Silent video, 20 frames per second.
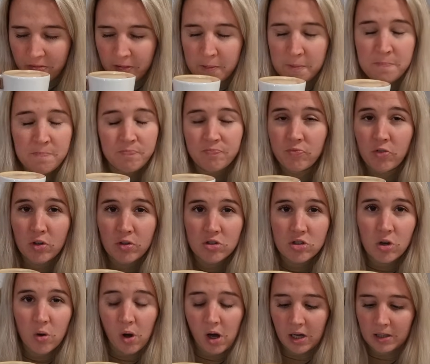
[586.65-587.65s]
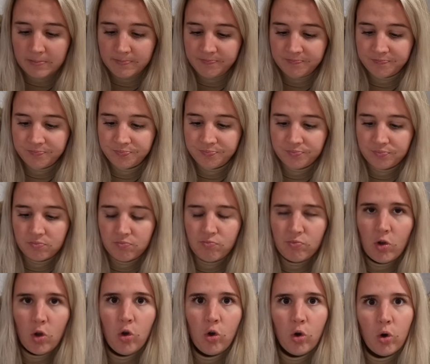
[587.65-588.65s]
Mmm, so hot.
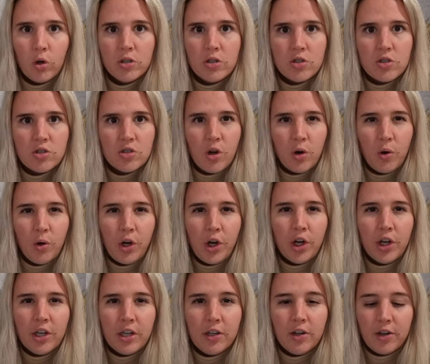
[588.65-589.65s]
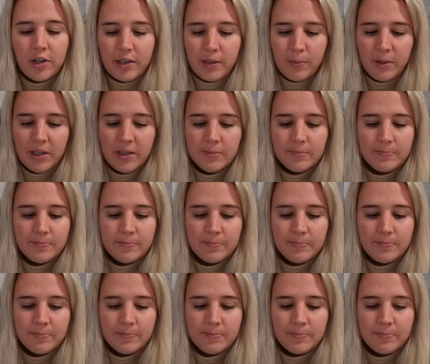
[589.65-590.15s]
Oh, it's so good and creamy.